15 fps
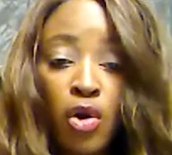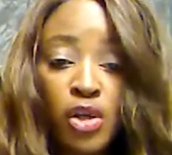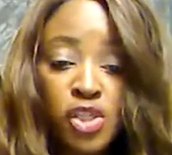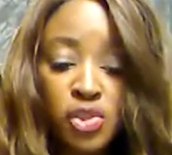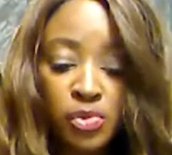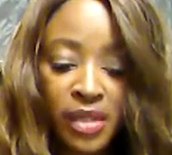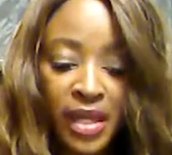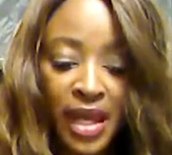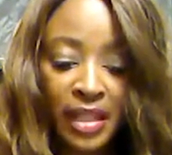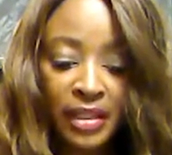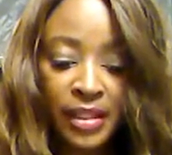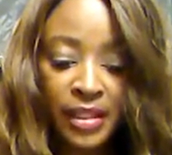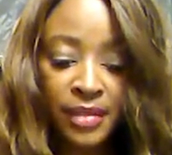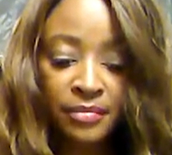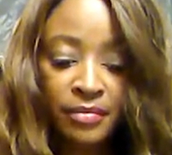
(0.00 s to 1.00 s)
harsh
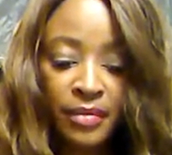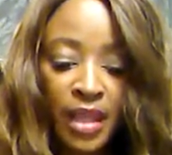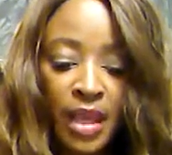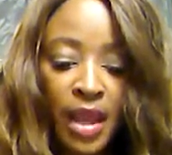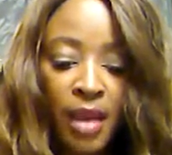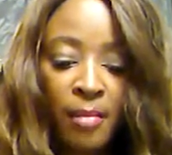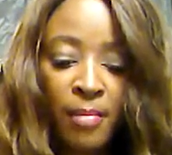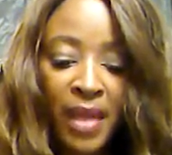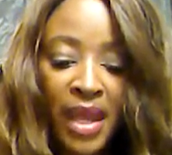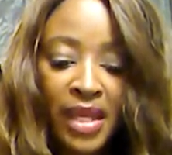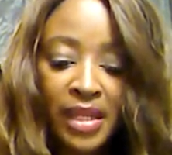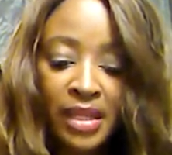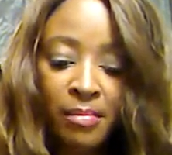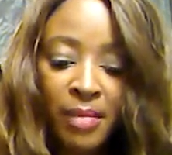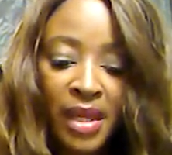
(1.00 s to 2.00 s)
reality.
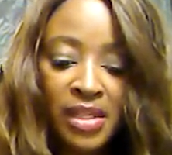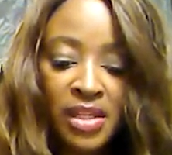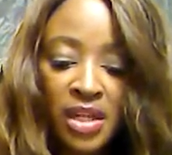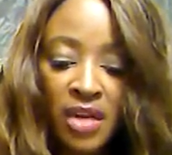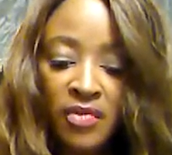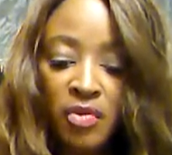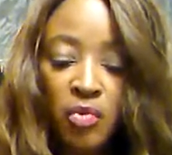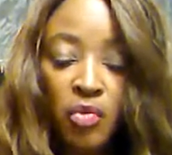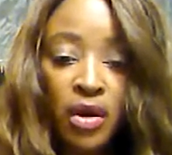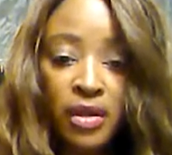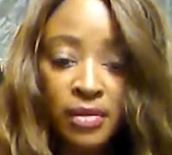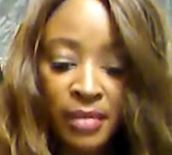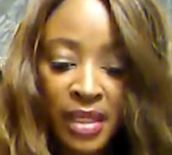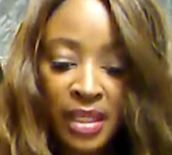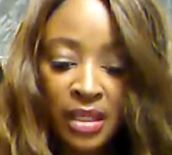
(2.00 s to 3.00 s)
Manny may never
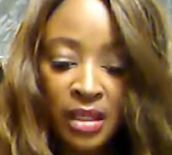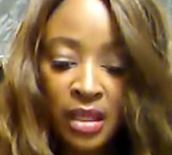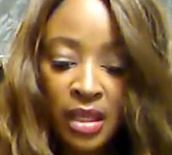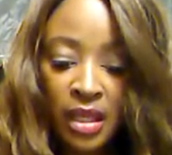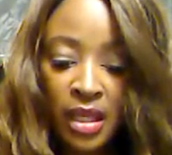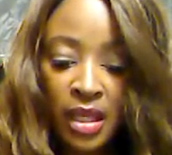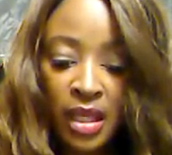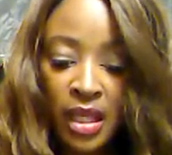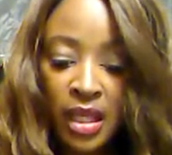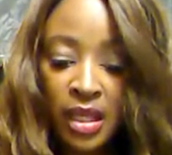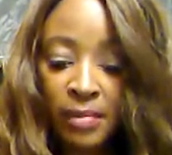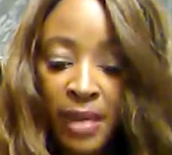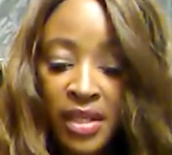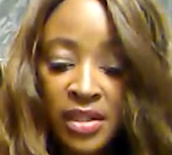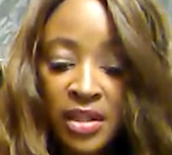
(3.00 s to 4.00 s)
want me.
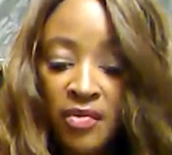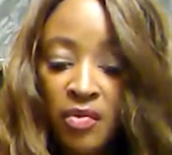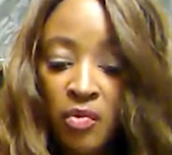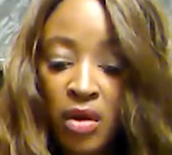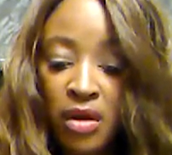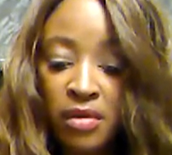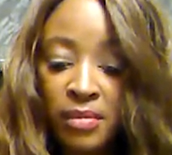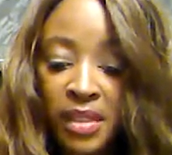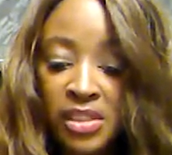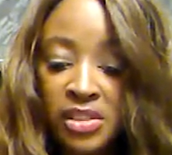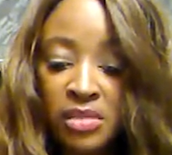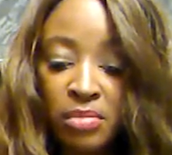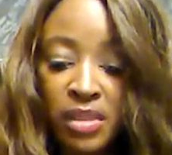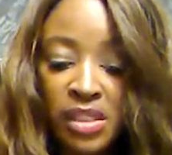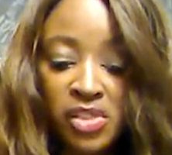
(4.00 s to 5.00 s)
He may never want me
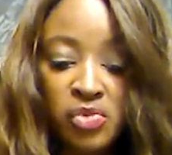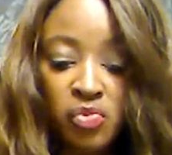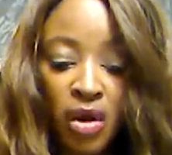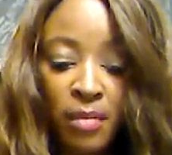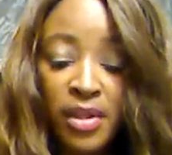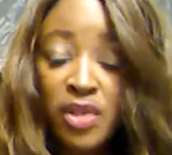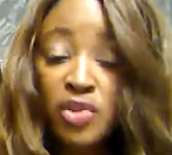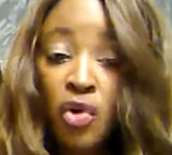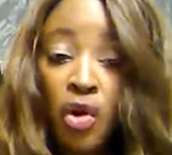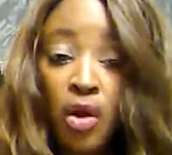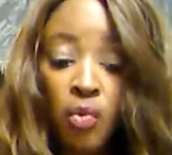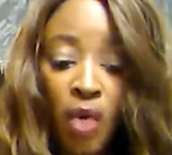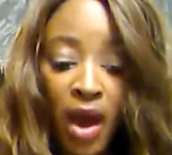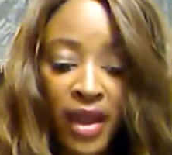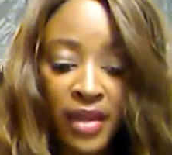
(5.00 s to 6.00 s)
to be his woman
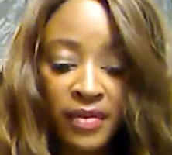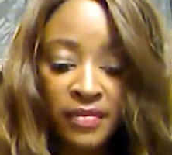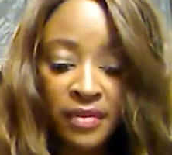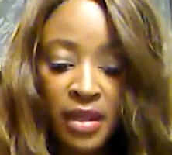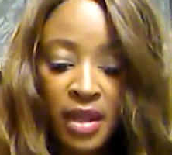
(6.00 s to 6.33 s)
nor wife.